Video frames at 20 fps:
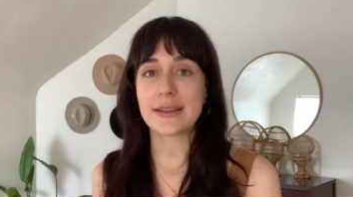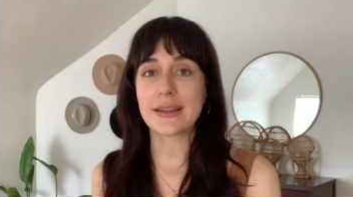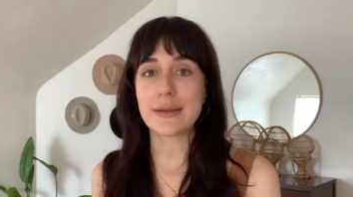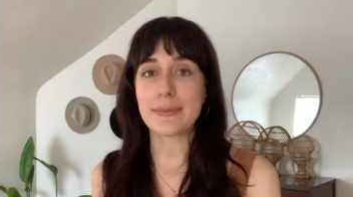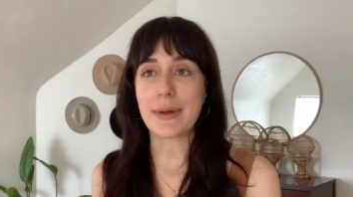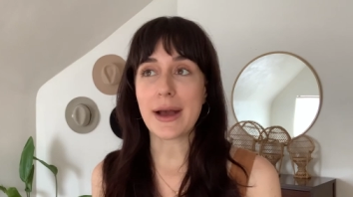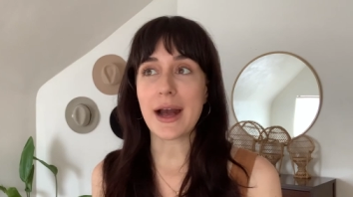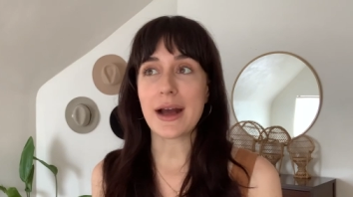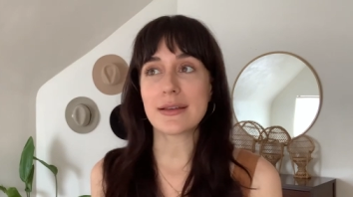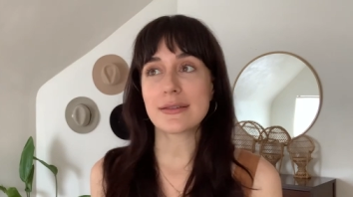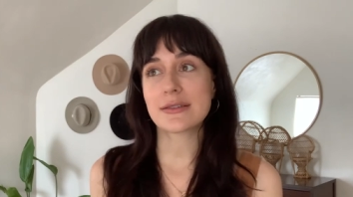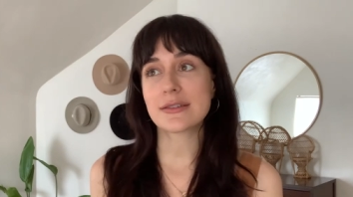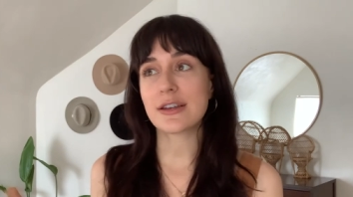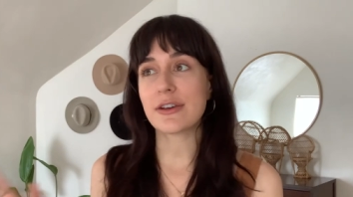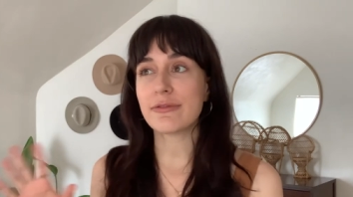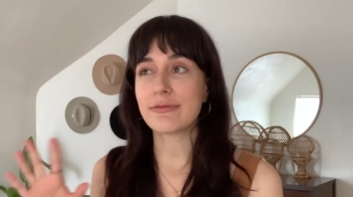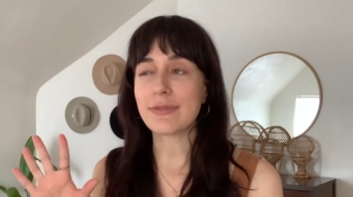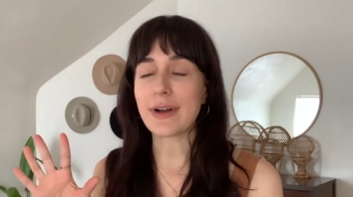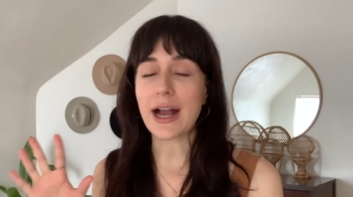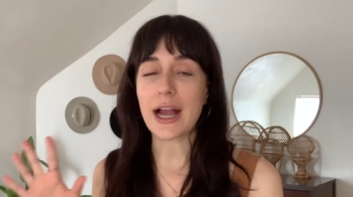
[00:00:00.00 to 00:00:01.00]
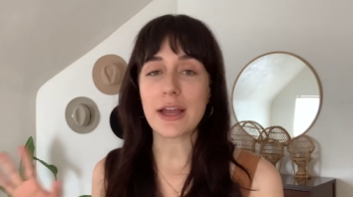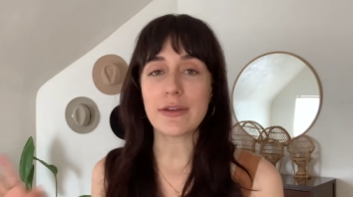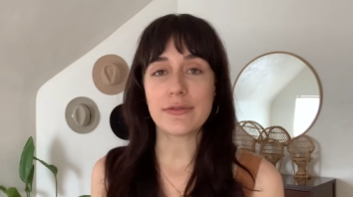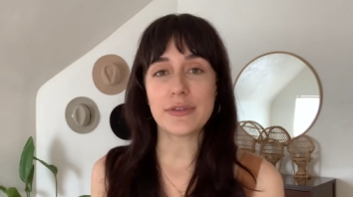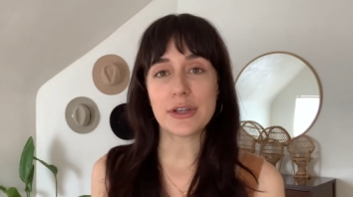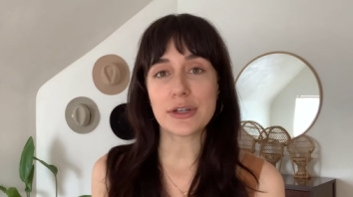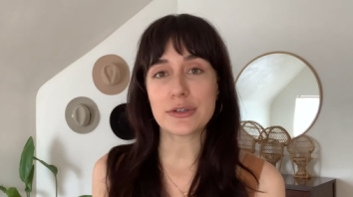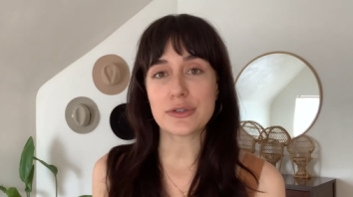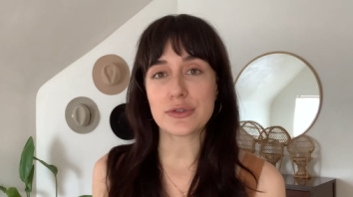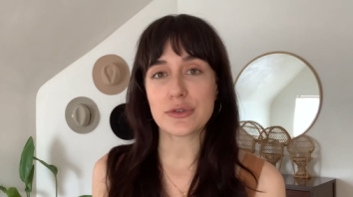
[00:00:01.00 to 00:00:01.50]
the past five
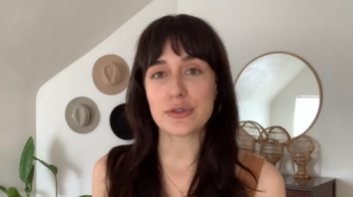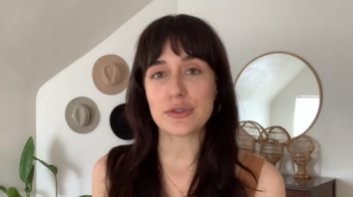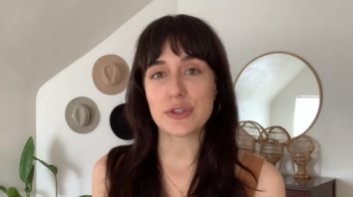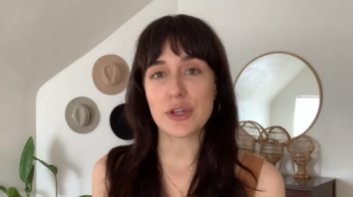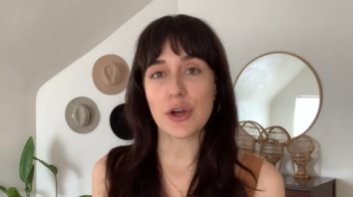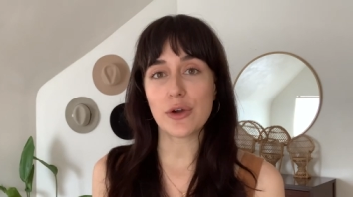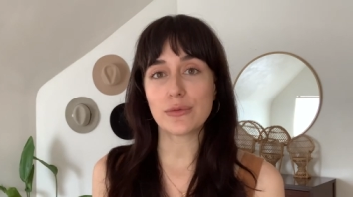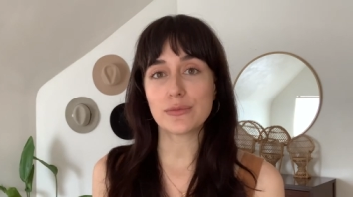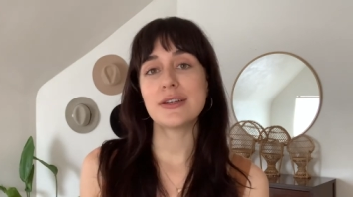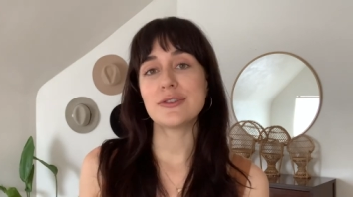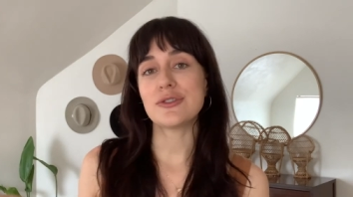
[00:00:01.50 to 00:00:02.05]
years or so.